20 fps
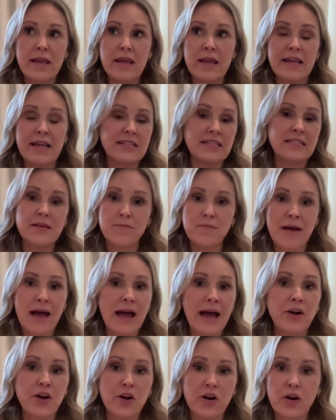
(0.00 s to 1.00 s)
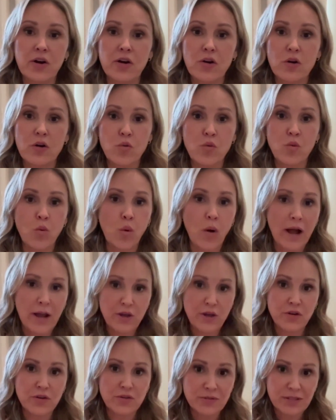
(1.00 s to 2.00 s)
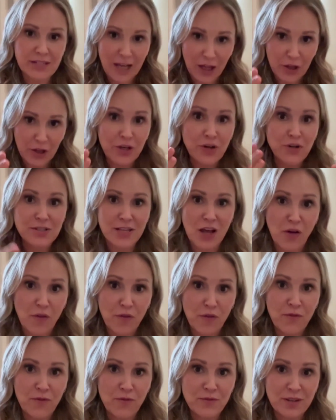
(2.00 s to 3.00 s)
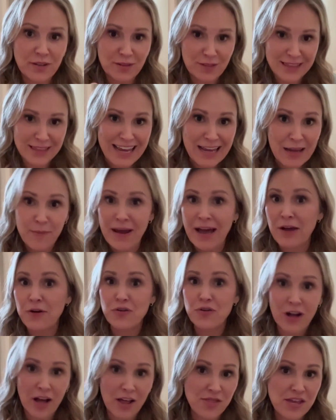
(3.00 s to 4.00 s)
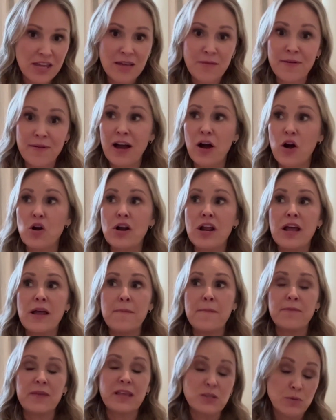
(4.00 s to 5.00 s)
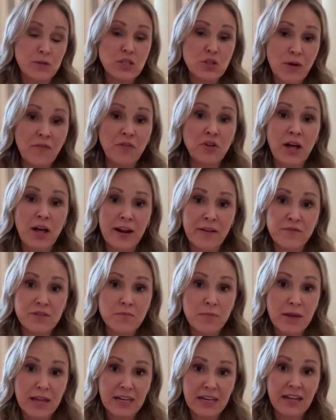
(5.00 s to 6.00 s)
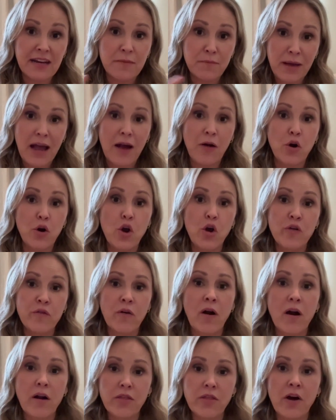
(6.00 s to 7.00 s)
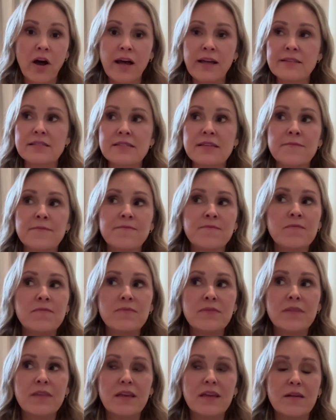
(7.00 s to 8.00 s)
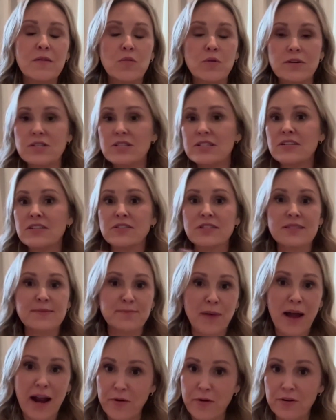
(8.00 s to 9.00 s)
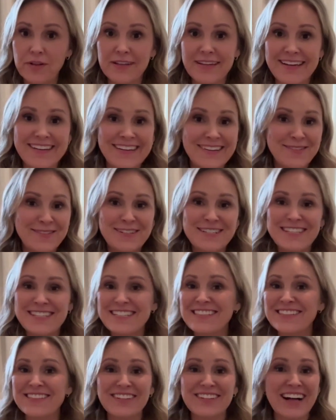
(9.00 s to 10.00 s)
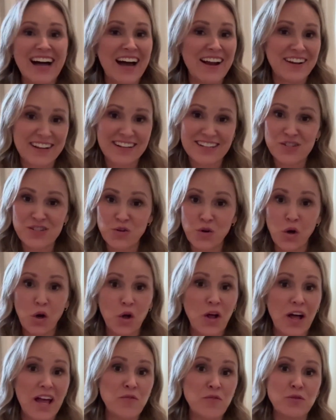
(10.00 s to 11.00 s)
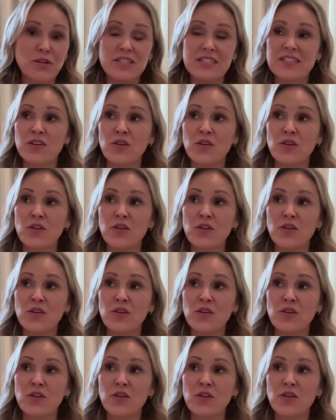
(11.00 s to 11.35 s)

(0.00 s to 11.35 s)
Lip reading: it doesn't matter what you're telling yourself to think about or not think about, because we do have a lot of dominion and power over our thoughts. We're still spiraling. We're still out of control, and we're still